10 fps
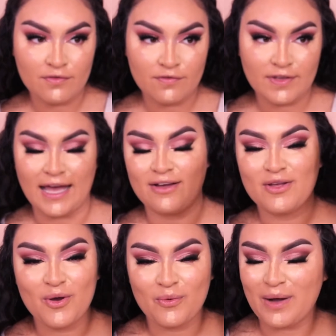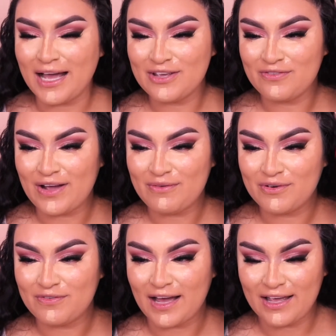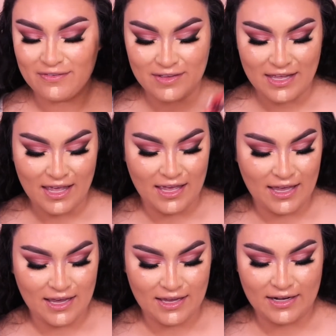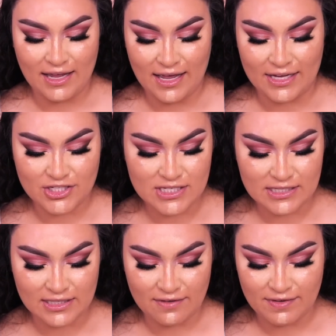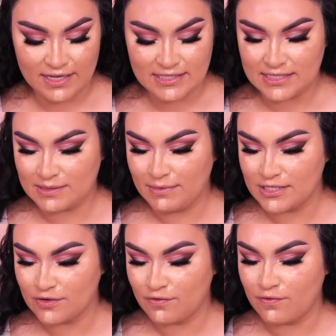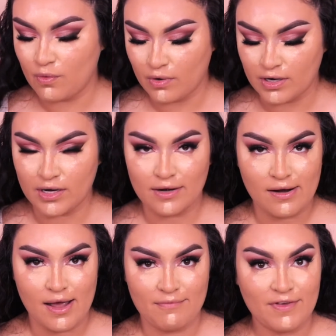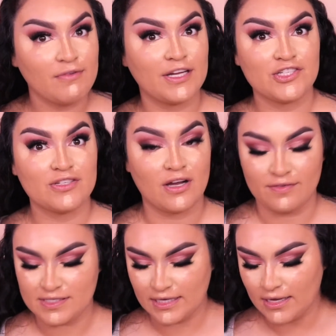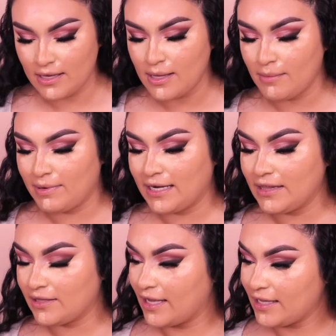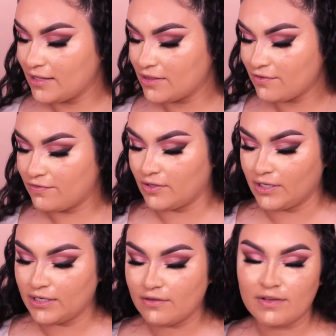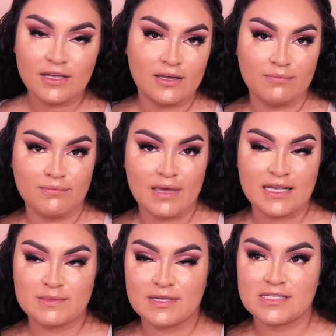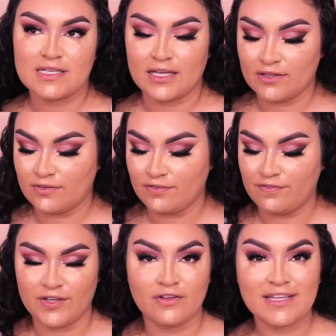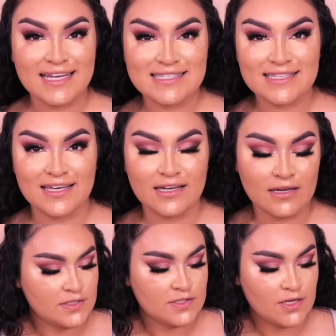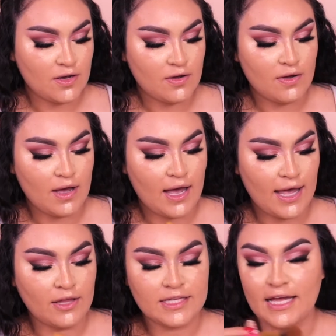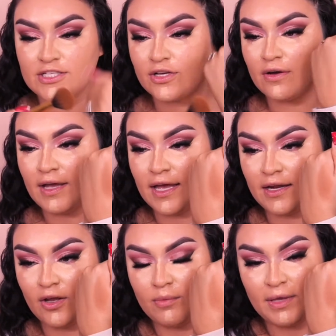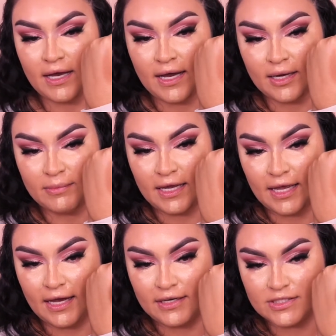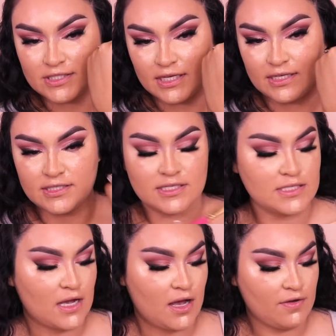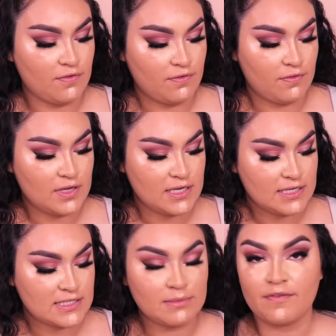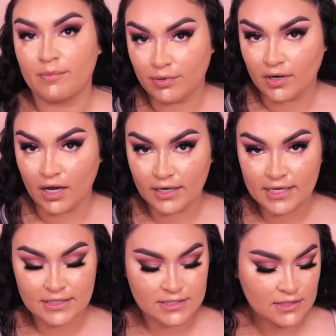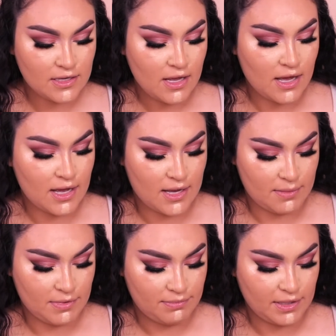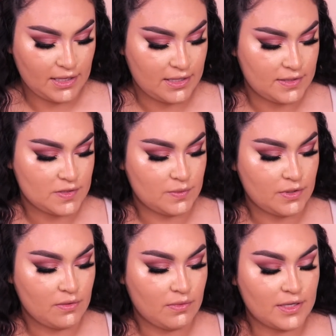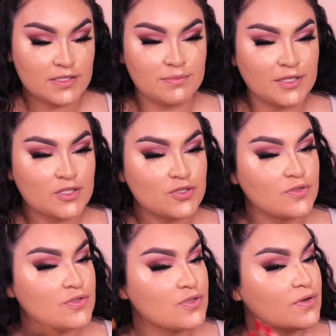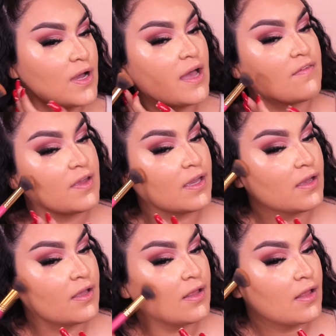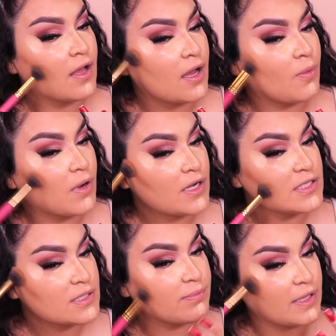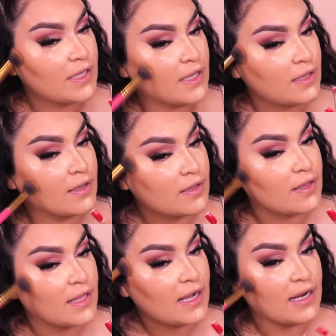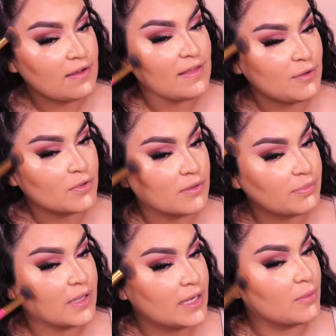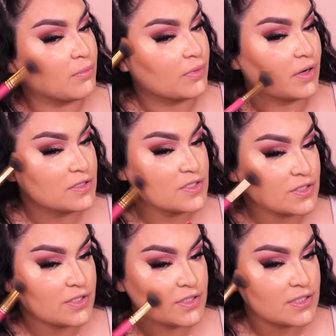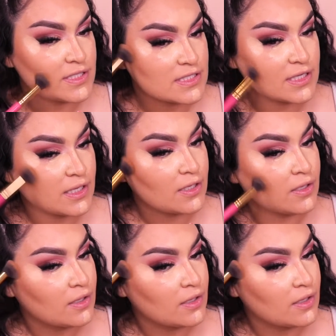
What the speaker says: Yeah, Y505. And I just love it. It's meant for foundation, obviously, but I like the feeling of it. It makes my skin feel like skin. So I like to go ahead and go behind my hand and just kind of dust off some of the product because we don't want it to be too heavy. I want it to be kind of like we're applying bronzer to the skin.